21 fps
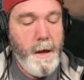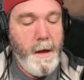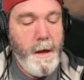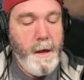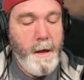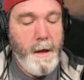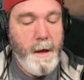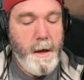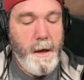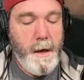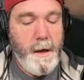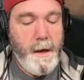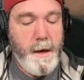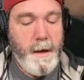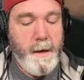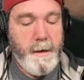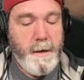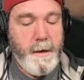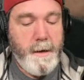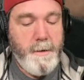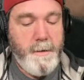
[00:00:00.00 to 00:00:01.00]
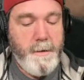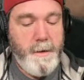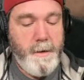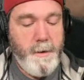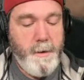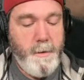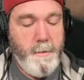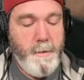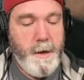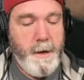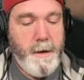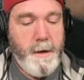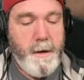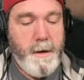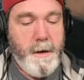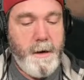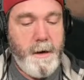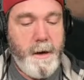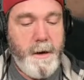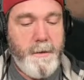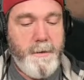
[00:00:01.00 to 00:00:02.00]
And continuing
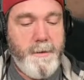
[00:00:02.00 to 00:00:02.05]
on.